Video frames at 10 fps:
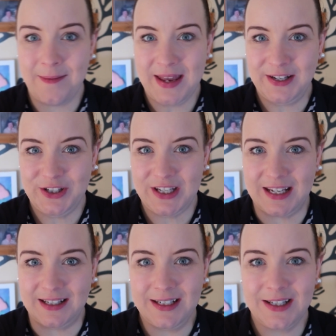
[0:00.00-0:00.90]
I
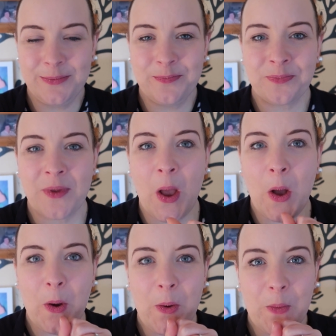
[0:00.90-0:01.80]
mentioned,
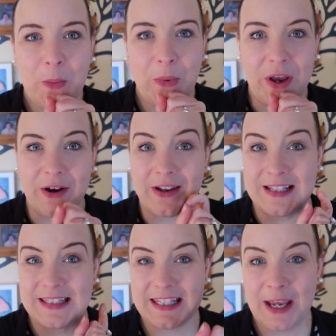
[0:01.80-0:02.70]
we are
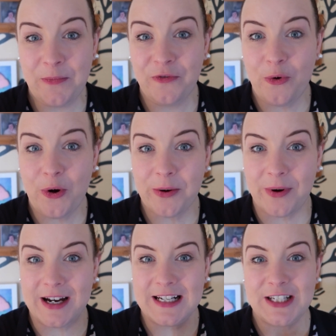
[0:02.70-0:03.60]
gonna skip
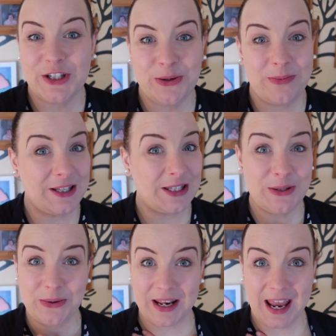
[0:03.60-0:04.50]
forward to me
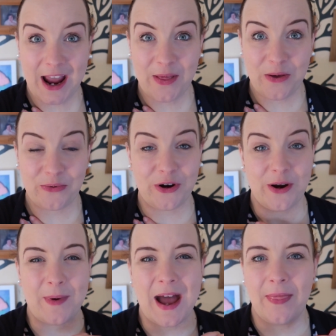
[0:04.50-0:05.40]
sorting out the
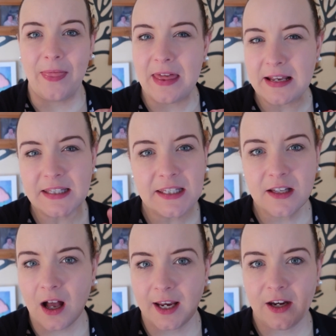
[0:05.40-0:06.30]
room, and this is
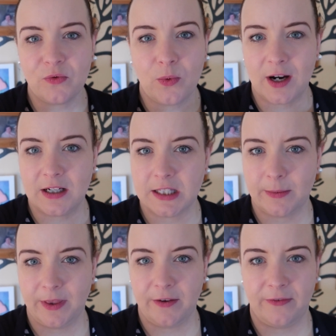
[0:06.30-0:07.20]
kind of where
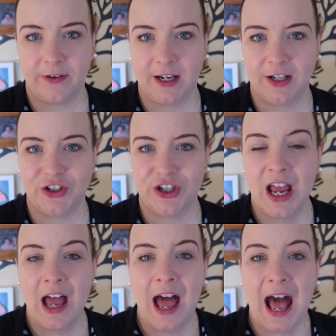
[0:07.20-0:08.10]
some of the footage
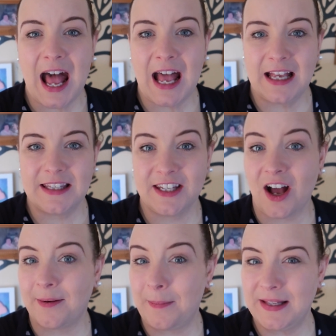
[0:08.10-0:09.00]
has
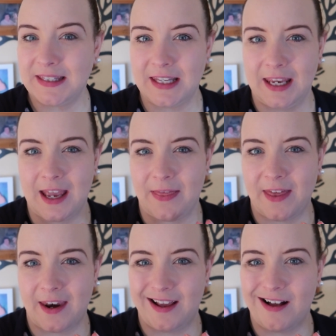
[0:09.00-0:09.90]
gone missing
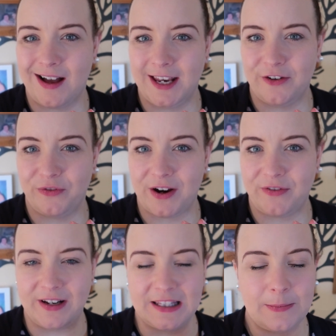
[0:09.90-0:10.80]
that I kind of
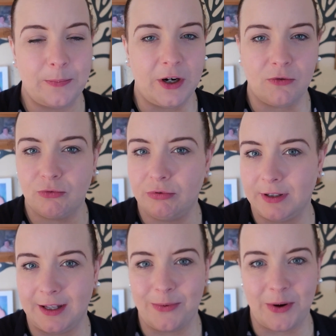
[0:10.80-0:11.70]
referenced, but it
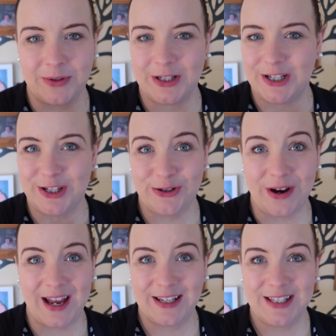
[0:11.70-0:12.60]
really won't
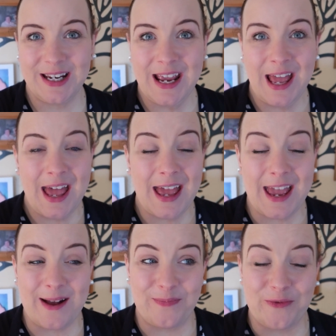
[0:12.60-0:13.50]
distract
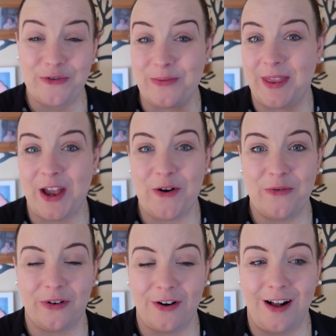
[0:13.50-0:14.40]
from the
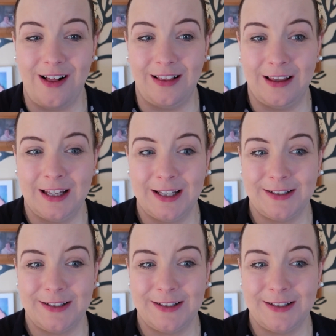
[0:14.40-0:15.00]
overall